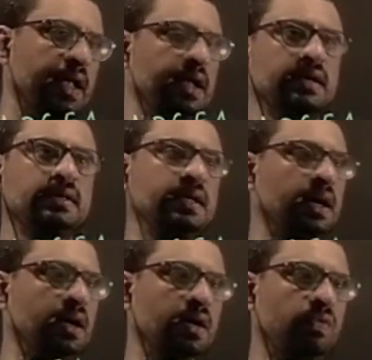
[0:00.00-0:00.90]
And
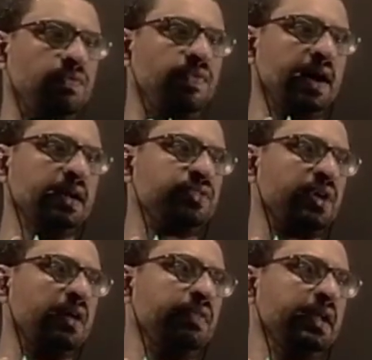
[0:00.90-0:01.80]
while
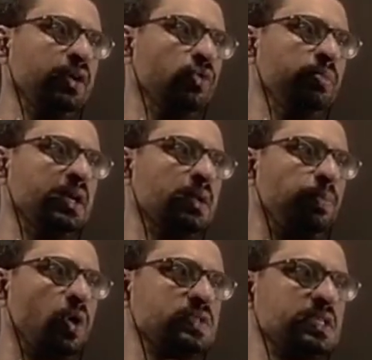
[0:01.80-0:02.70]
traveling, you meet
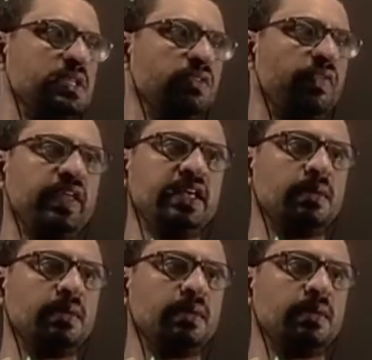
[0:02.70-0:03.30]
the positive of